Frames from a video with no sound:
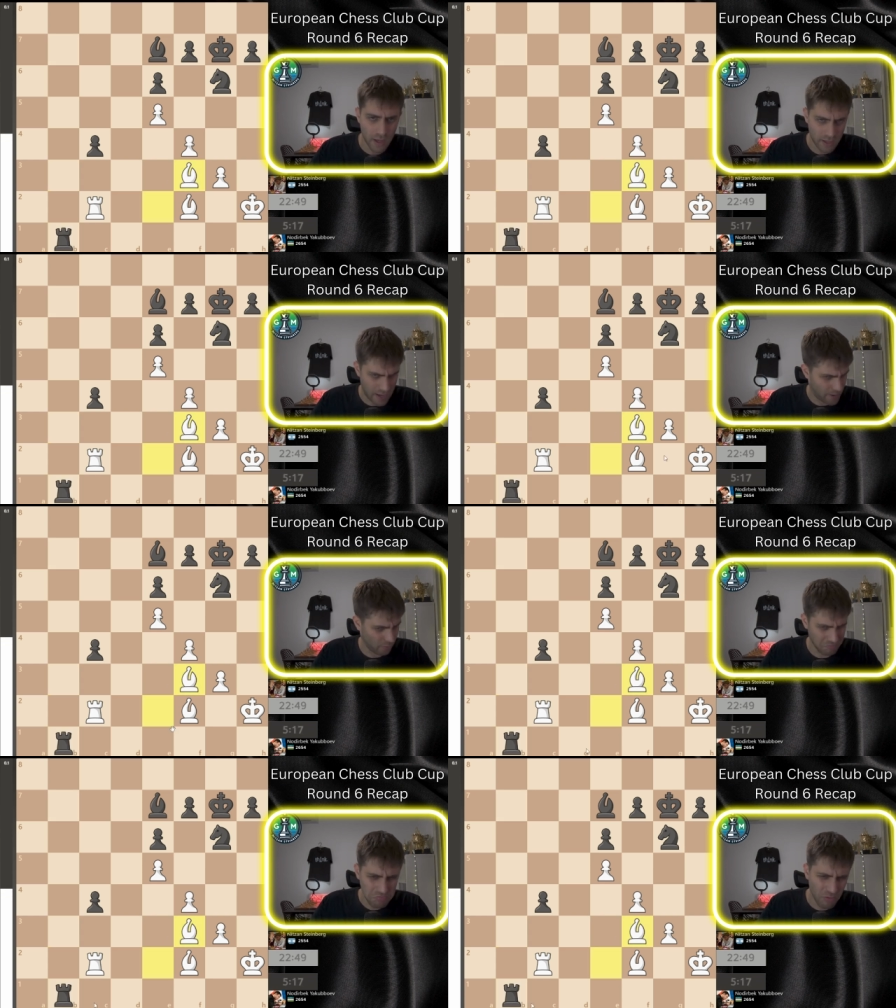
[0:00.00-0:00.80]
Yeah,
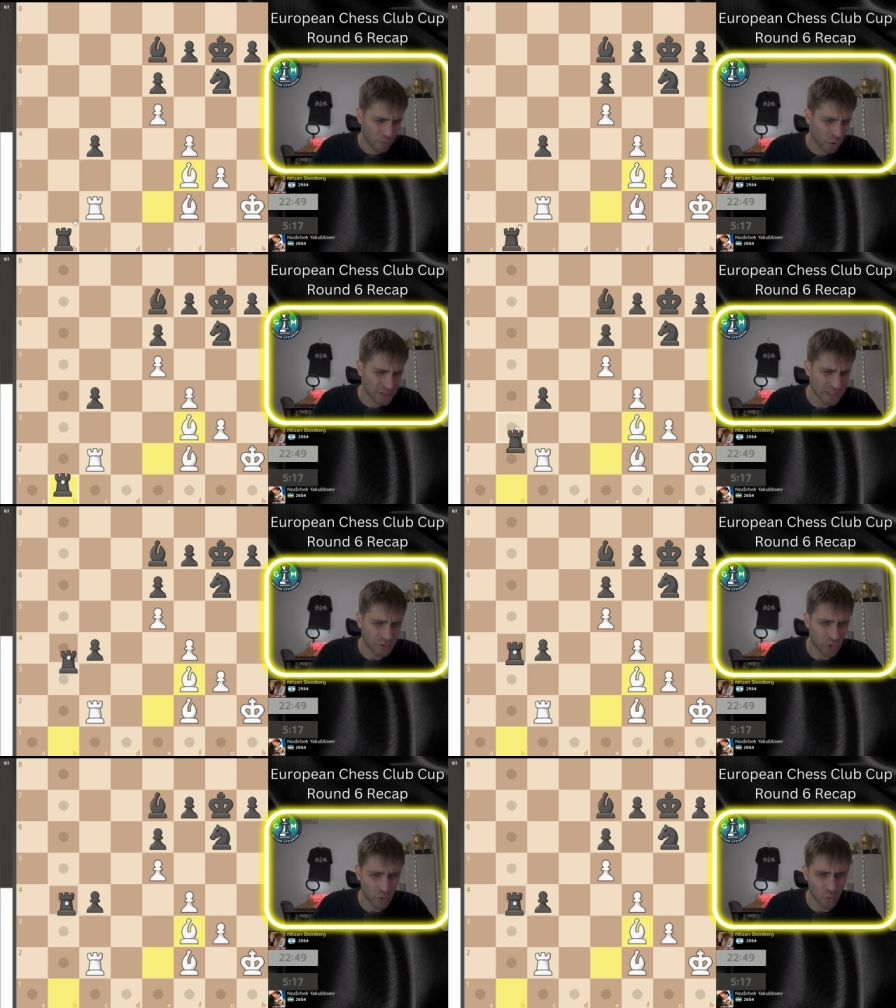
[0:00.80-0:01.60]
of course,
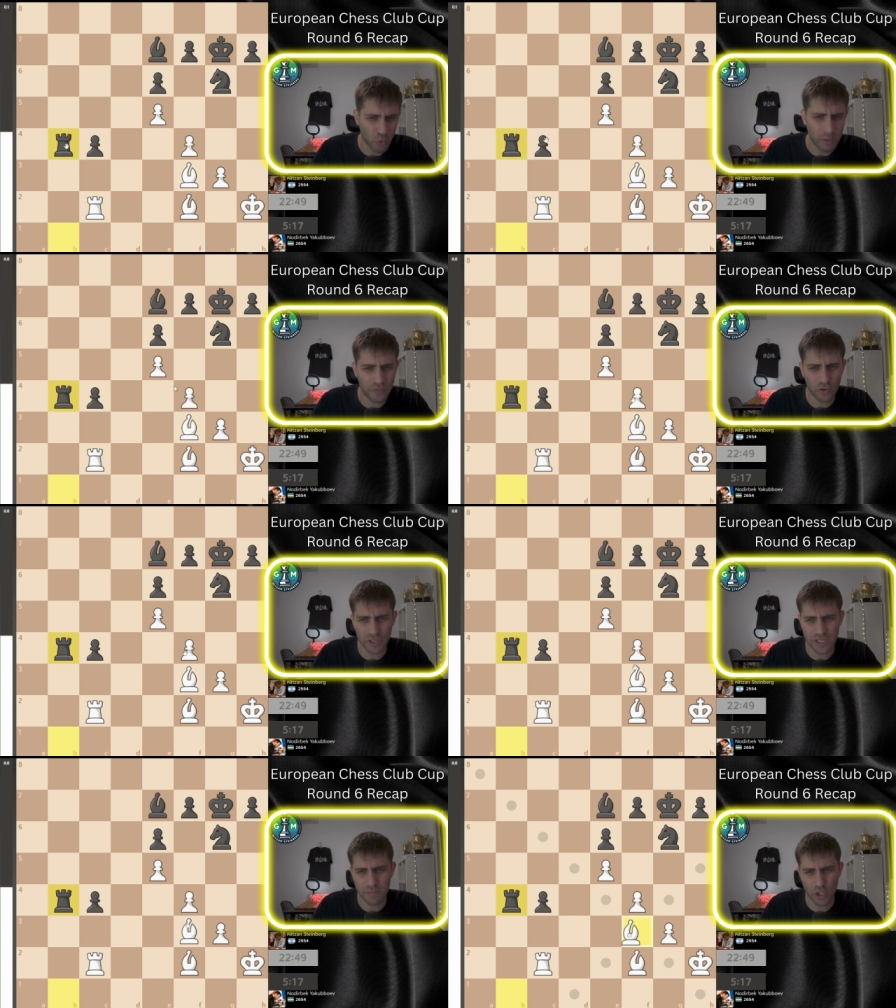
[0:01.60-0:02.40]
after rook b4,
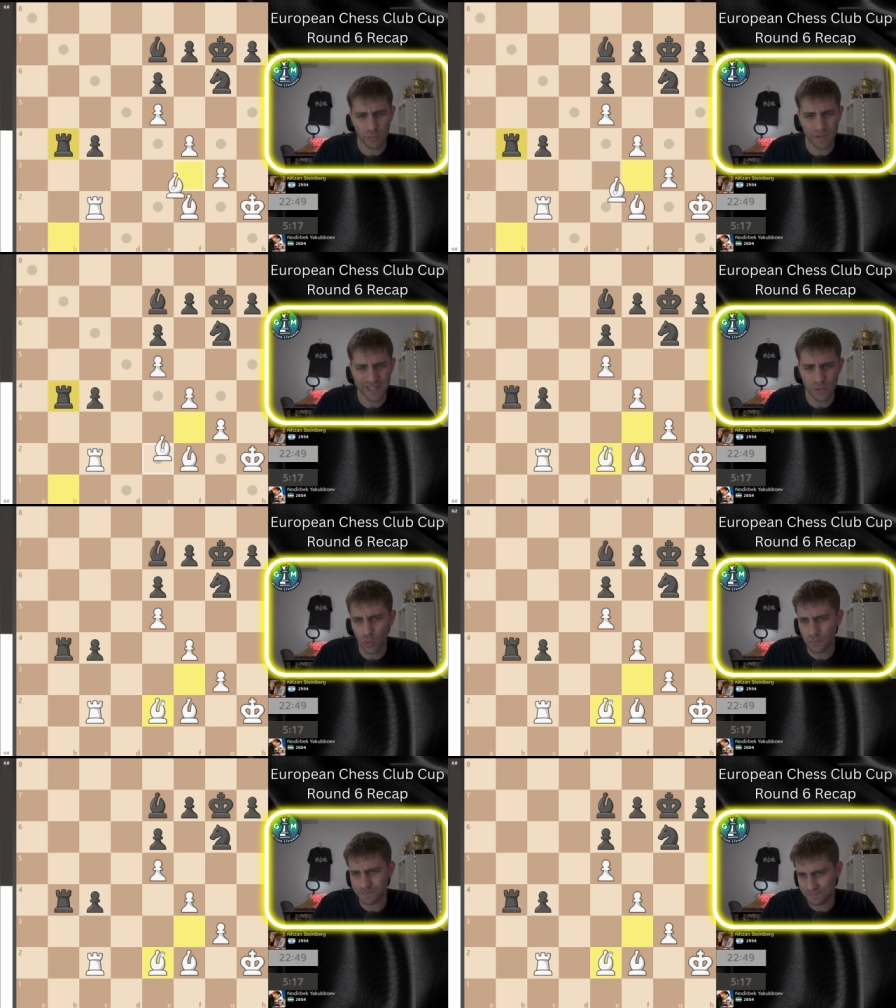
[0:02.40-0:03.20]
just bishop e2.